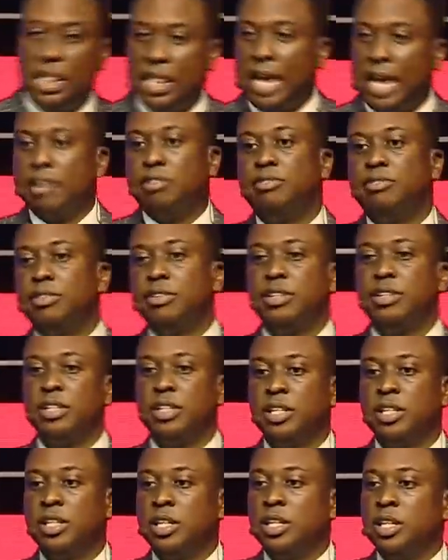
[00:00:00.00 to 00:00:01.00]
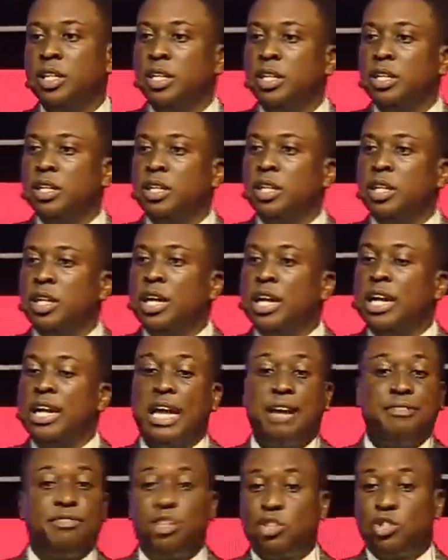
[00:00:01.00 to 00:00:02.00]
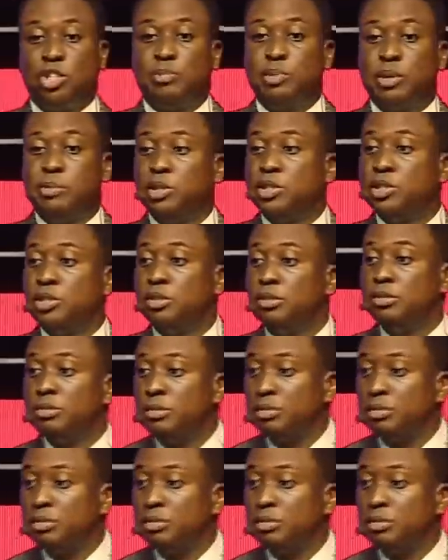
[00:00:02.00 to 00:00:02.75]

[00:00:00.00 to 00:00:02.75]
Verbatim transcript: life, life does not promote you.